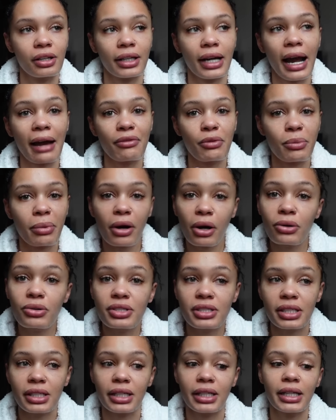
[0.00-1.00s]
Like I haven't
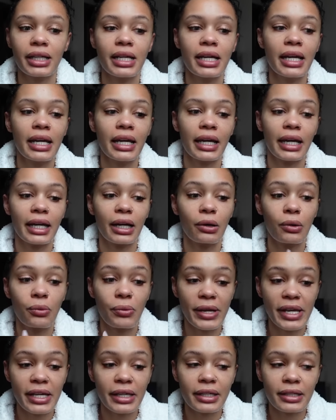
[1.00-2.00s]
posted in a
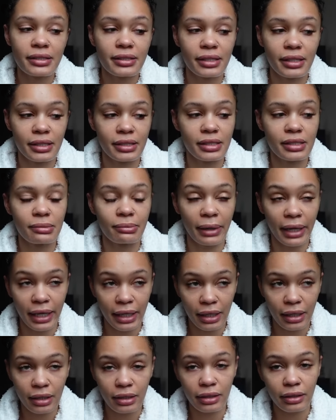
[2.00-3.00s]
week since
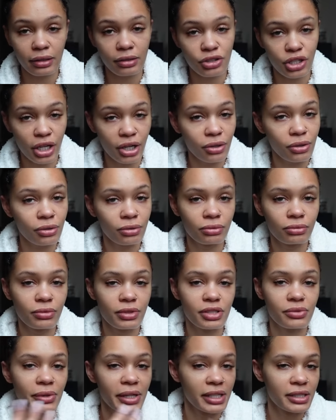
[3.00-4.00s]
my channel
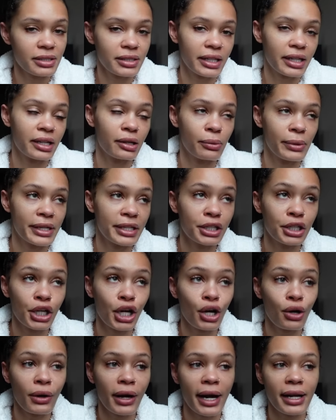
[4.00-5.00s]
was reinstated a week
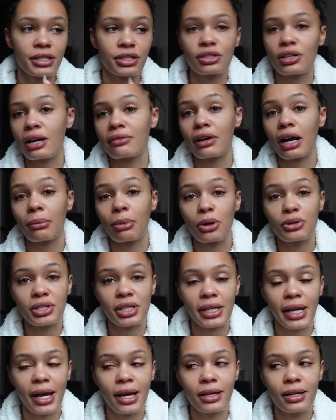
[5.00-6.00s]
ago and I still have not
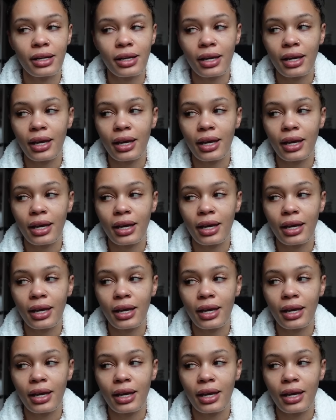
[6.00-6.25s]
posted yet.